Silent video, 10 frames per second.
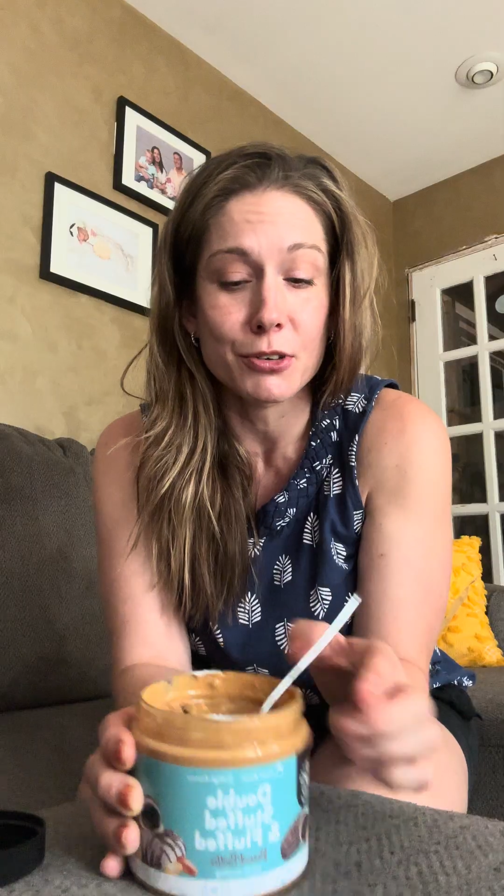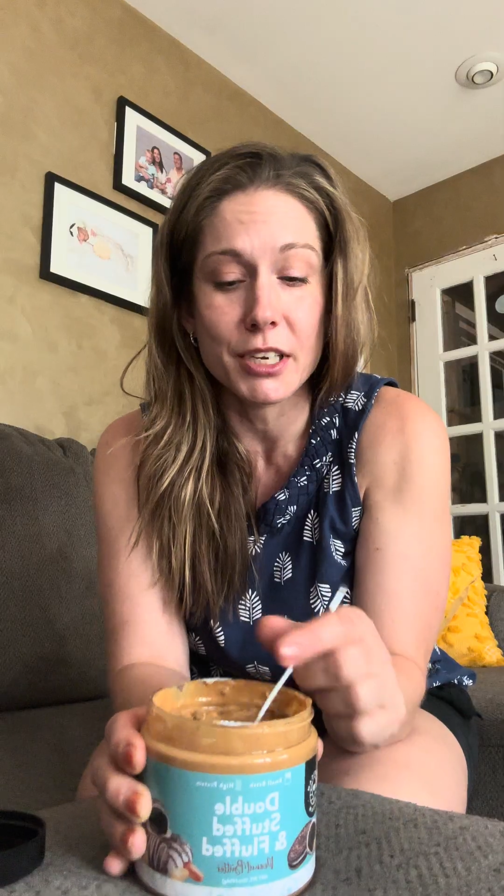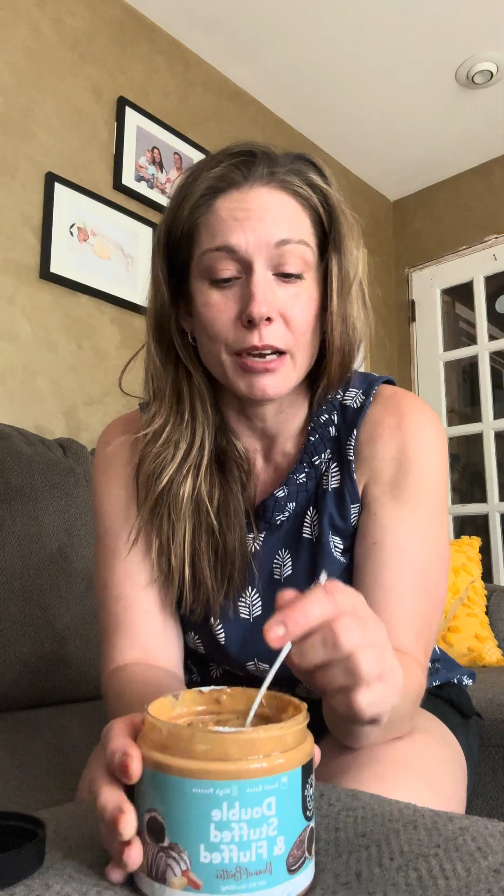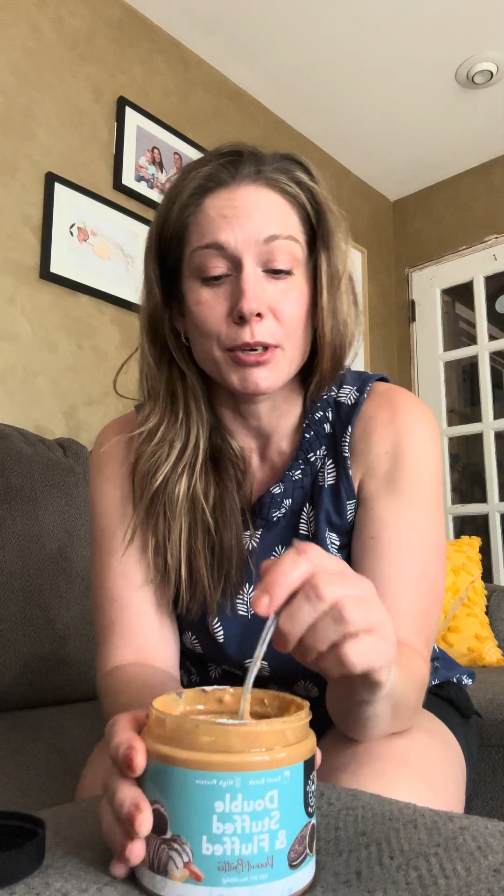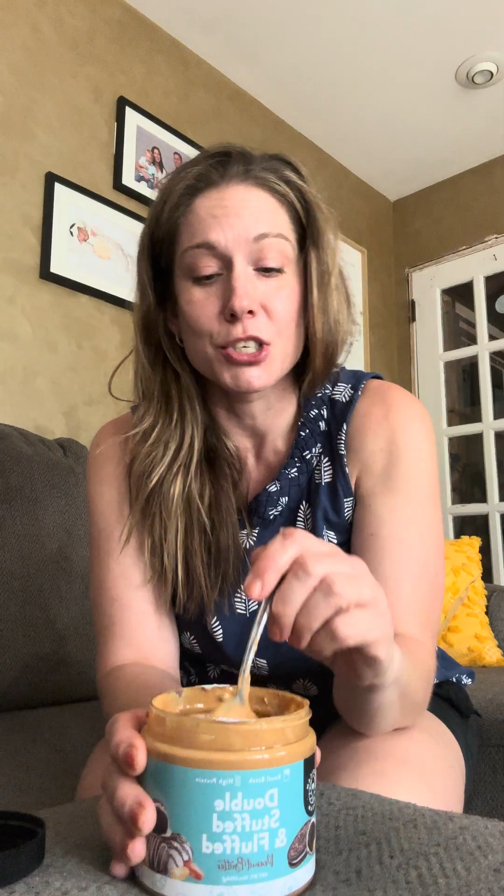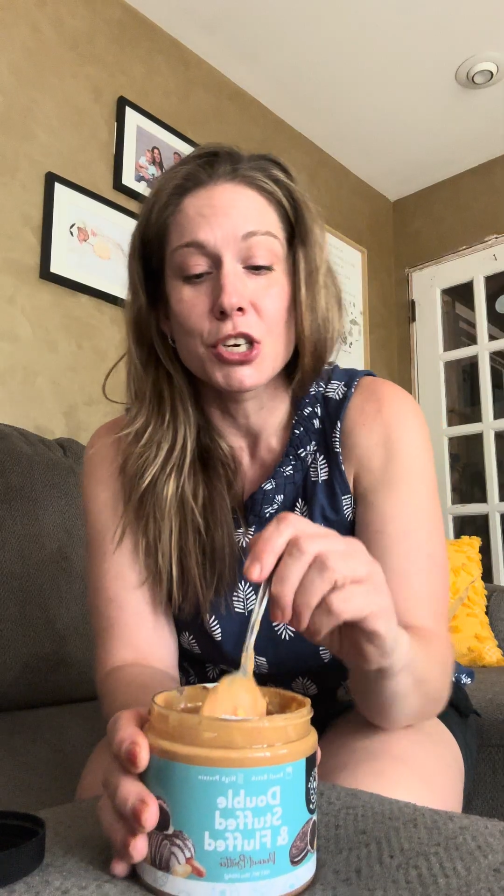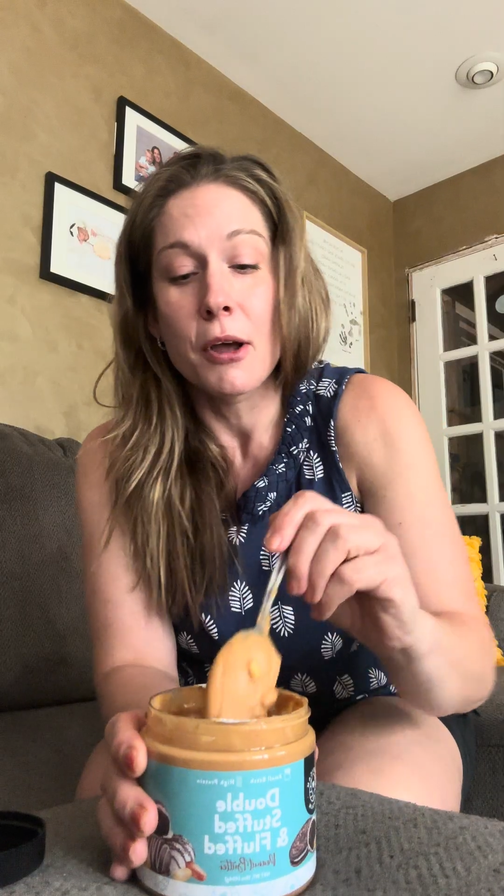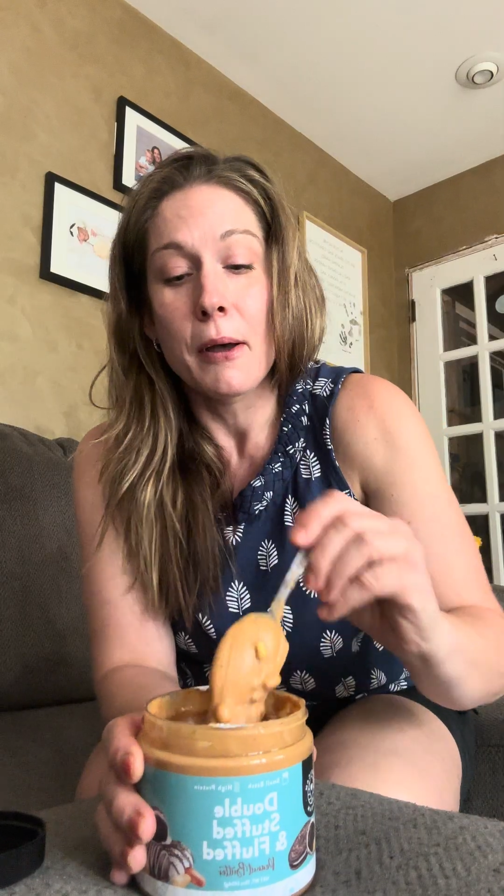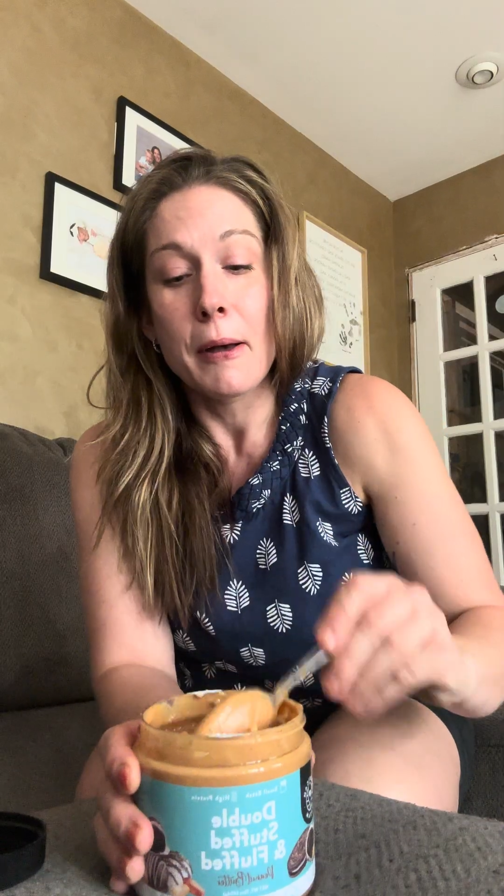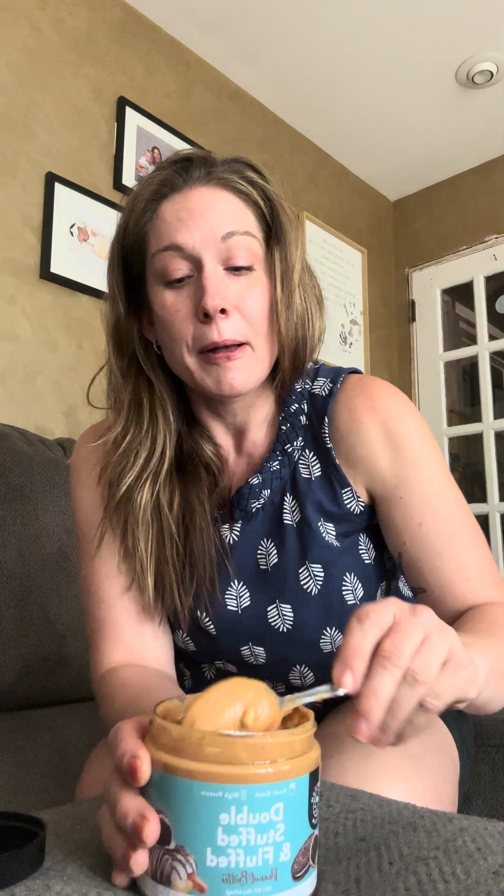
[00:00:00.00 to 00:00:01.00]
sandwich.
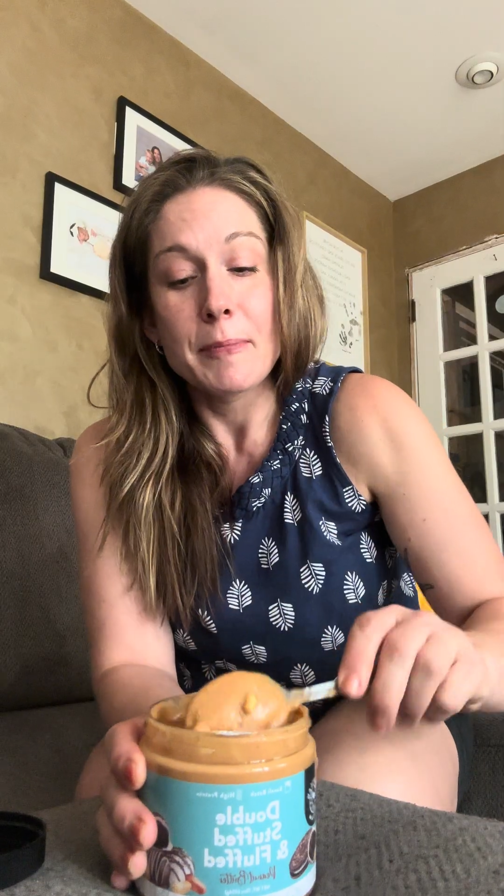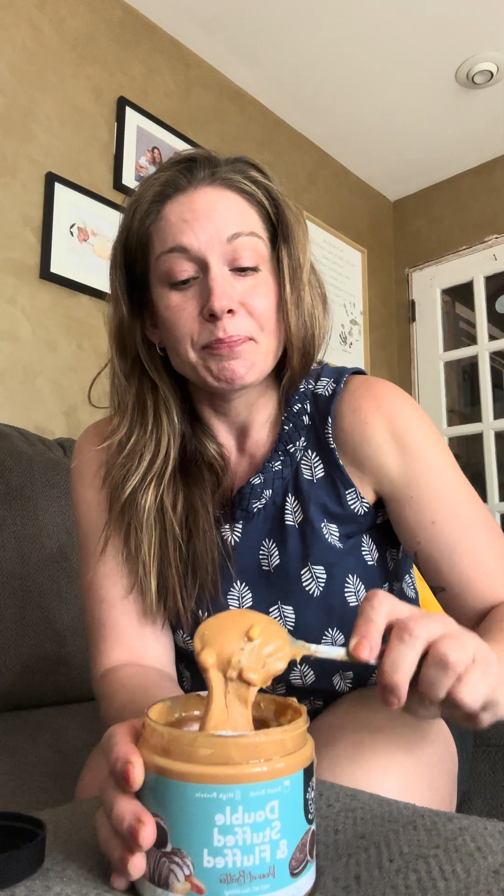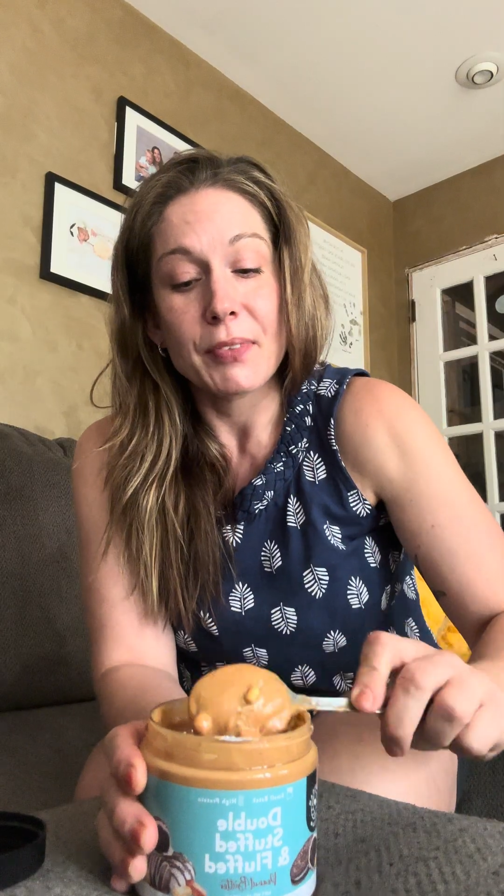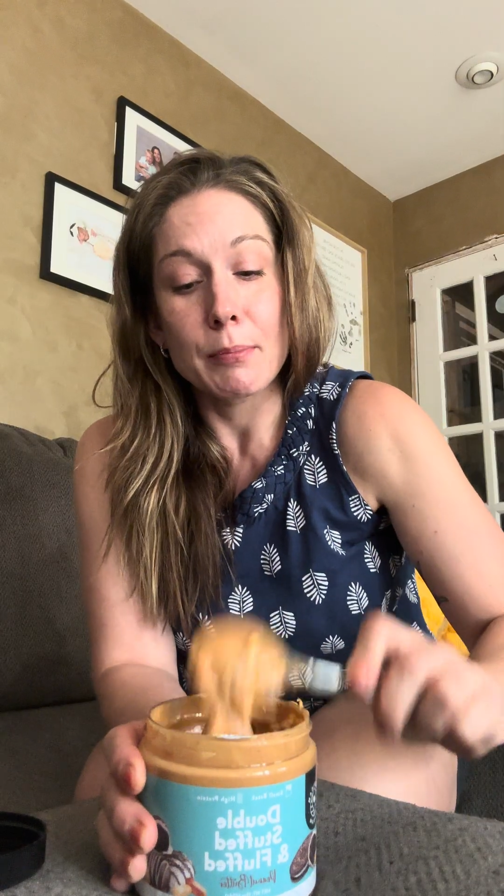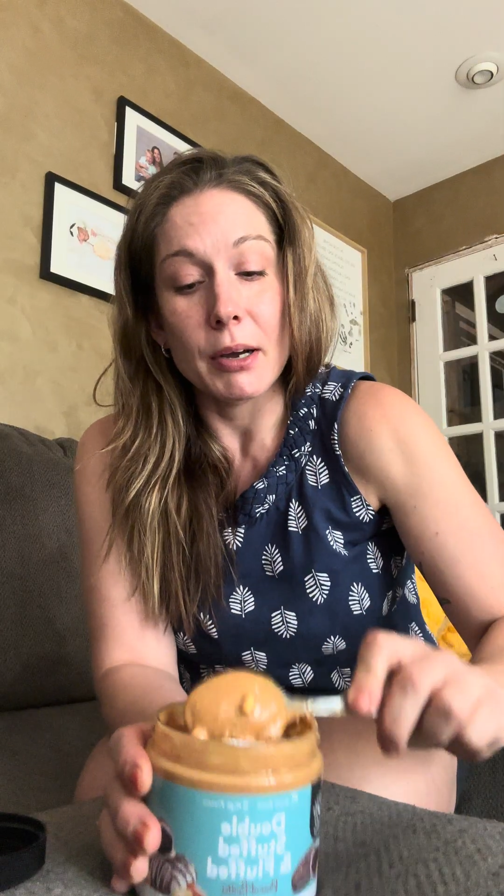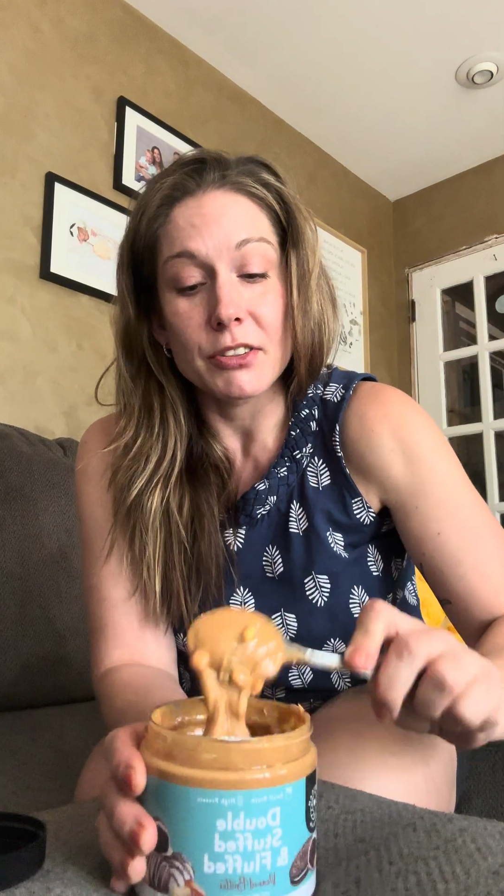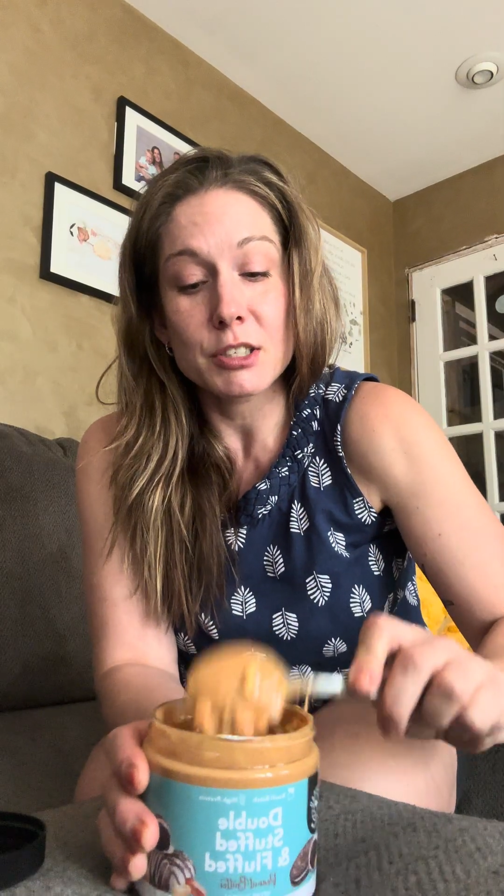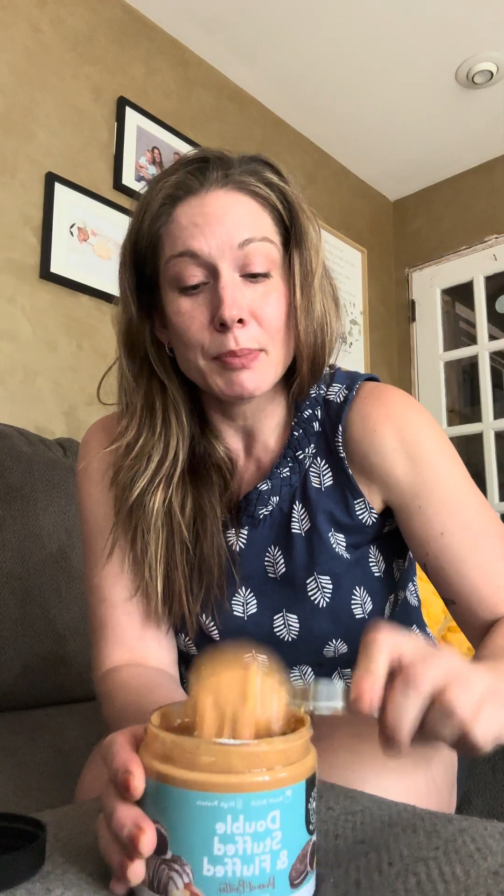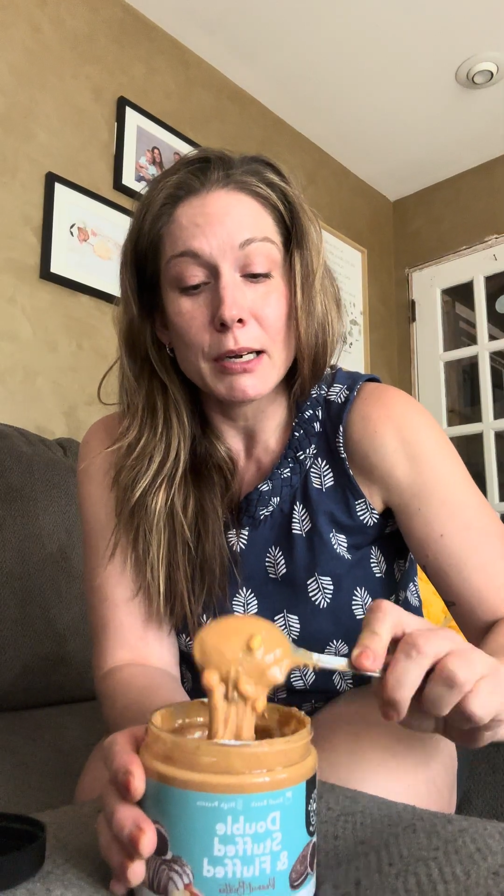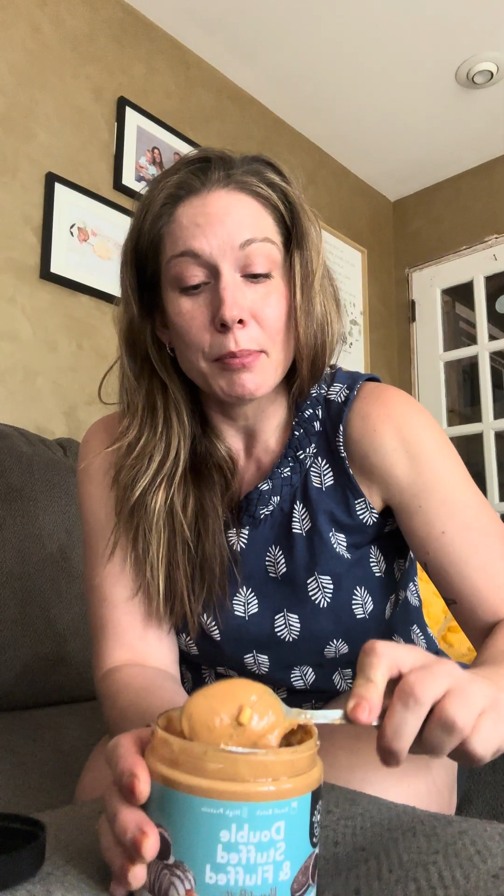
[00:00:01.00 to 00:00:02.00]
But in this
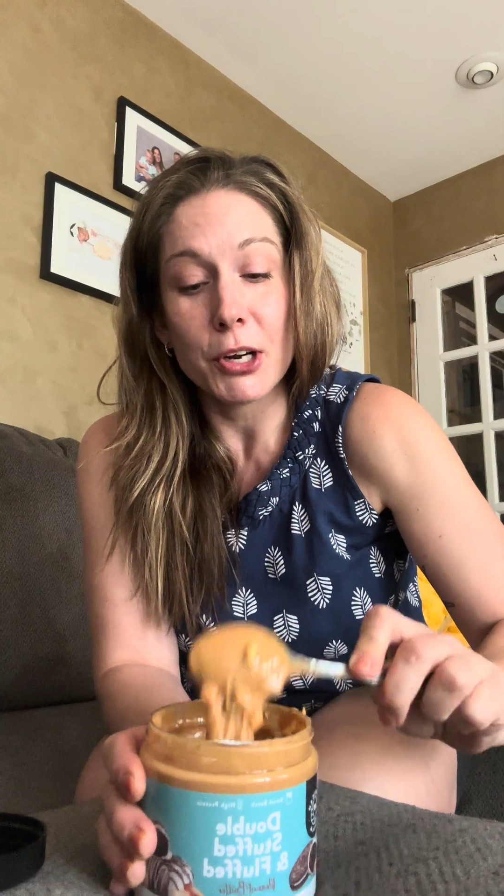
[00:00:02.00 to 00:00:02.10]
peanut butter,